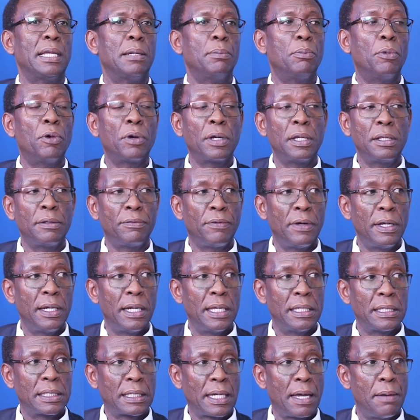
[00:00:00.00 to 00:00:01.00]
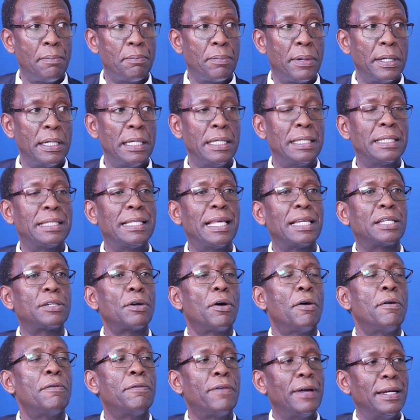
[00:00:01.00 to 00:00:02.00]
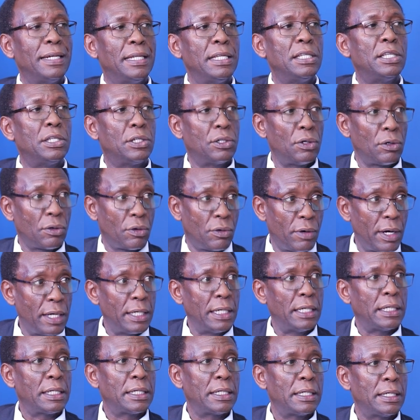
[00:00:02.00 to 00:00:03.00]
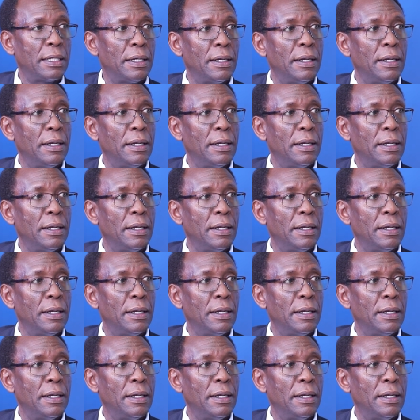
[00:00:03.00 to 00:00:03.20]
and mortgage finance companies that offer digital credit.